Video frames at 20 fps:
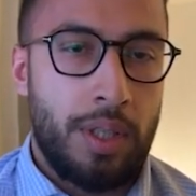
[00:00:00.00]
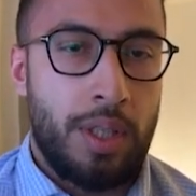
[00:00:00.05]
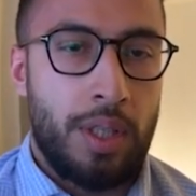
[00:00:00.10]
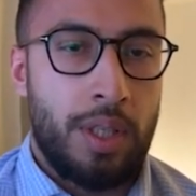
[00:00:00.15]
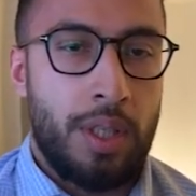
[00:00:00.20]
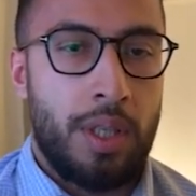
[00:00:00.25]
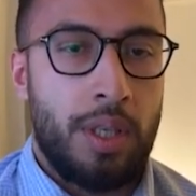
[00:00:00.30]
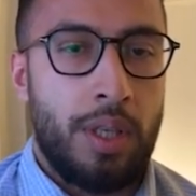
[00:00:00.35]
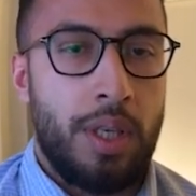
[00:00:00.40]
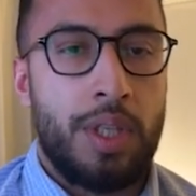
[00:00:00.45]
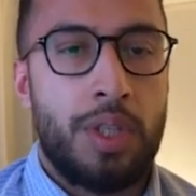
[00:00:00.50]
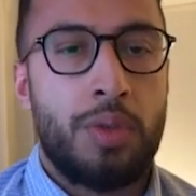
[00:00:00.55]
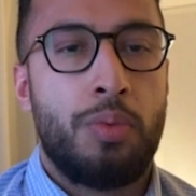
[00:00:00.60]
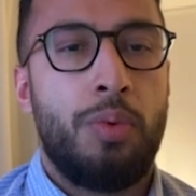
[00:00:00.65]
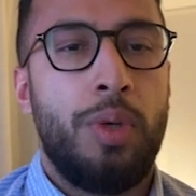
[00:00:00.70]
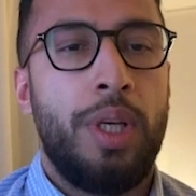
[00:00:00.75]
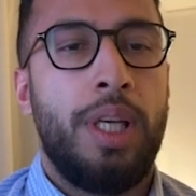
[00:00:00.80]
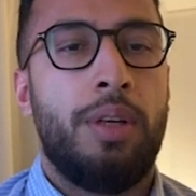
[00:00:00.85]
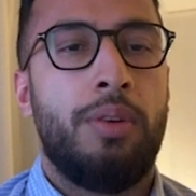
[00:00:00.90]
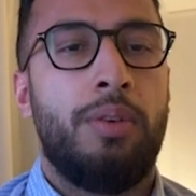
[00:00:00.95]
It's
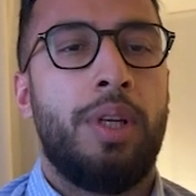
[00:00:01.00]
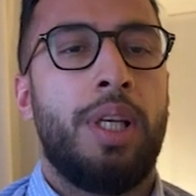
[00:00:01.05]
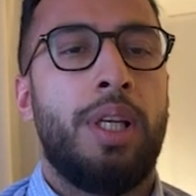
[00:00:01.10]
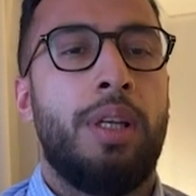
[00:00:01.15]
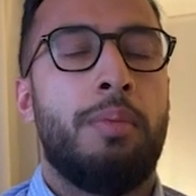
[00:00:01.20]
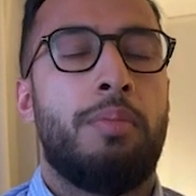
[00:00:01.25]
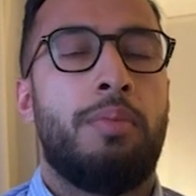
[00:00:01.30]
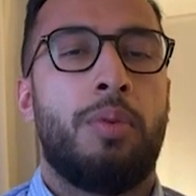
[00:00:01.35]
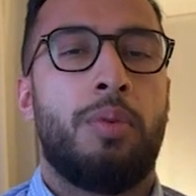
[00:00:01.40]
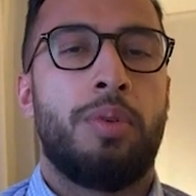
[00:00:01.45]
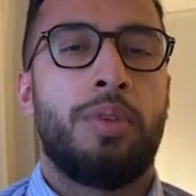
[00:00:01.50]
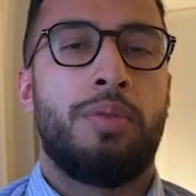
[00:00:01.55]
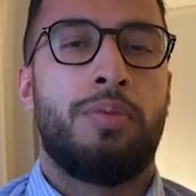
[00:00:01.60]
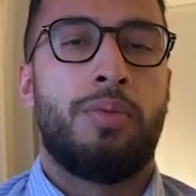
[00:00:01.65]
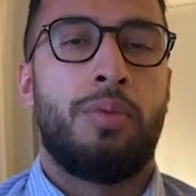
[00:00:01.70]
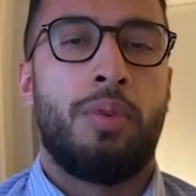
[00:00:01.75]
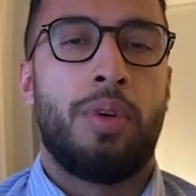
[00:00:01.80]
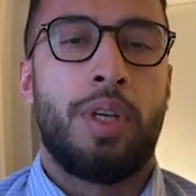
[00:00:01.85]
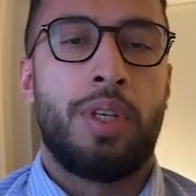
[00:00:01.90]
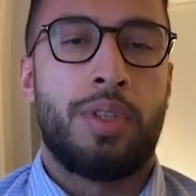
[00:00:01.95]
really, really important
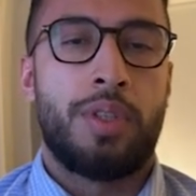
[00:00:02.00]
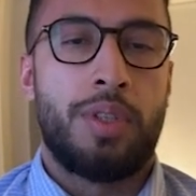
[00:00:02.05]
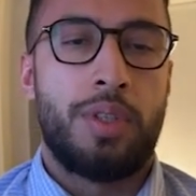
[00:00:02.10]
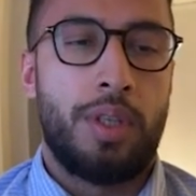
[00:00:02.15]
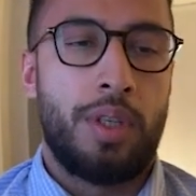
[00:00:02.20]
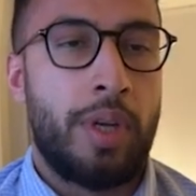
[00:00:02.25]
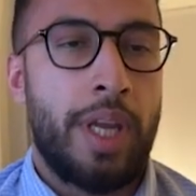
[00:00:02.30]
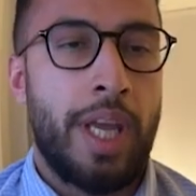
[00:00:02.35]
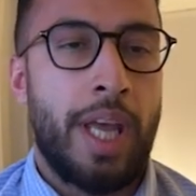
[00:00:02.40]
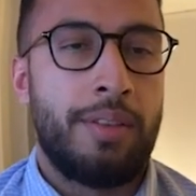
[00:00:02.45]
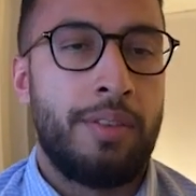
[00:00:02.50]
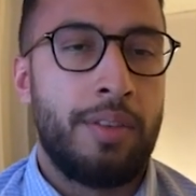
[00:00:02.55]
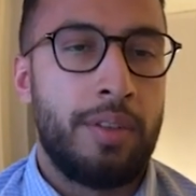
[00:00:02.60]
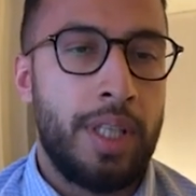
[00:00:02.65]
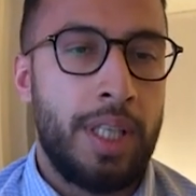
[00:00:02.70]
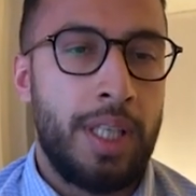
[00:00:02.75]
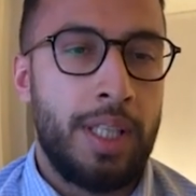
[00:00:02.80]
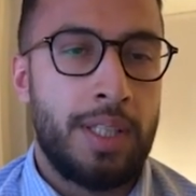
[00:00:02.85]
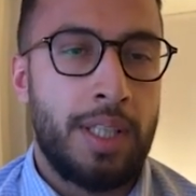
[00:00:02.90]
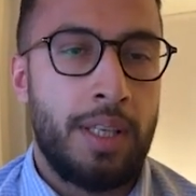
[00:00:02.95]
for us to gather
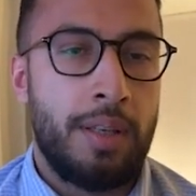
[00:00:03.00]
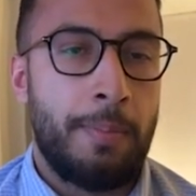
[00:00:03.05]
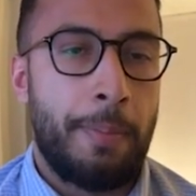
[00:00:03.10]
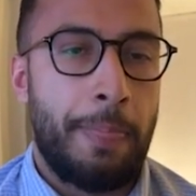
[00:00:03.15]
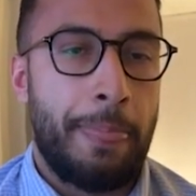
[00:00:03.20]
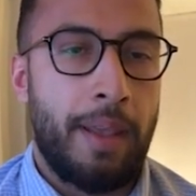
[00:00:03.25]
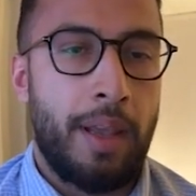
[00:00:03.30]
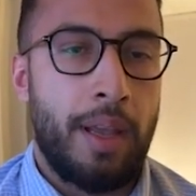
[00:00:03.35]
data,